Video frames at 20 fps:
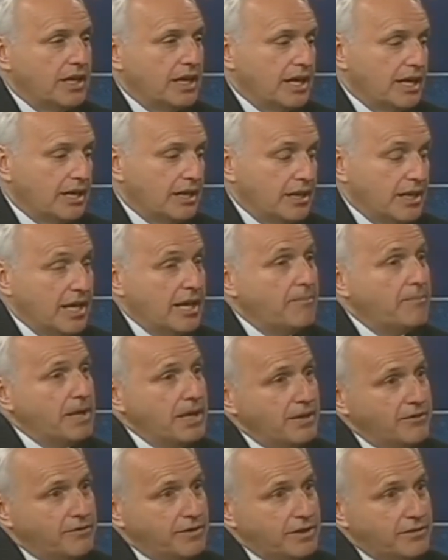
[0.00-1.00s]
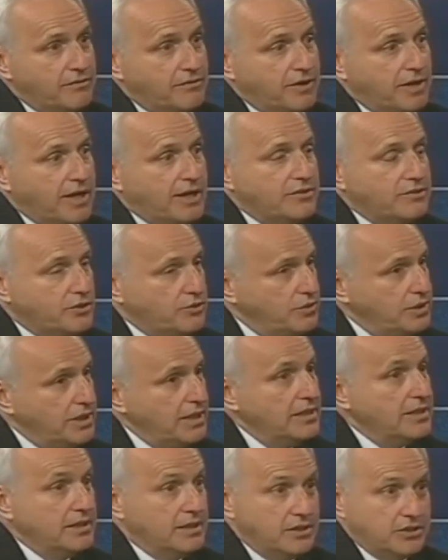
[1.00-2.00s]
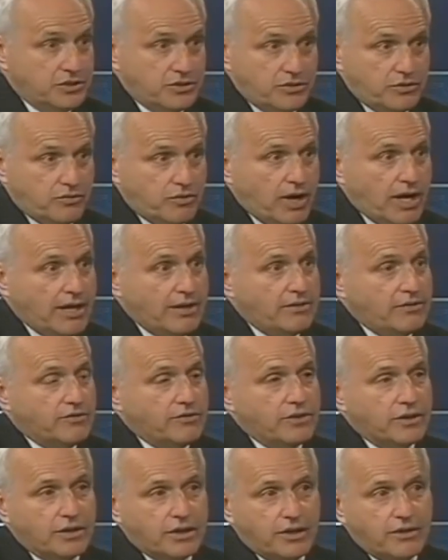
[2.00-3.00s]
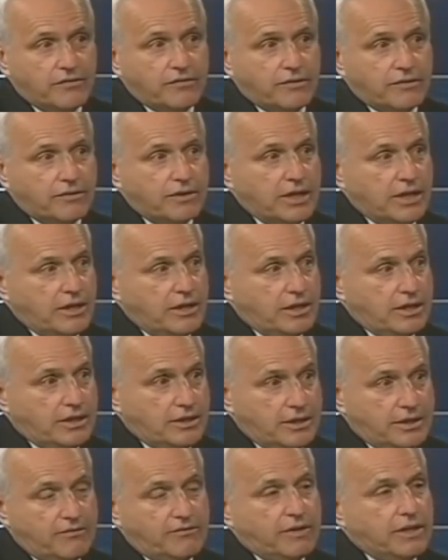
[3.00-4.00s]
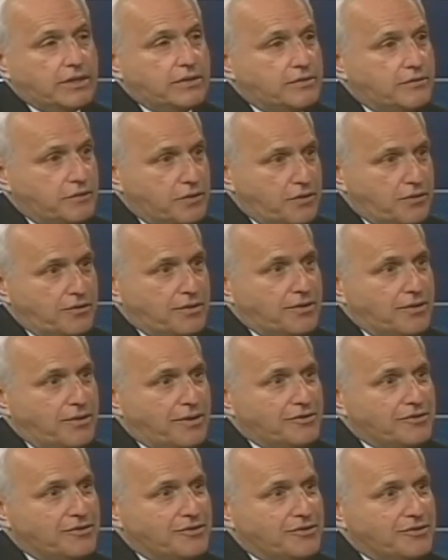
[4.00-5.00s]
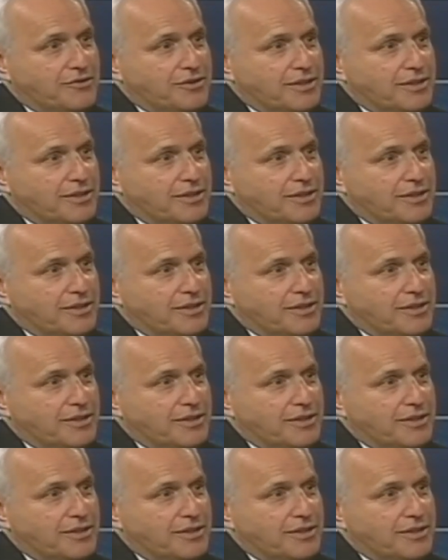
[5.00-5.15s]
and they may even advise you need additional riders to cover in the event of current losses.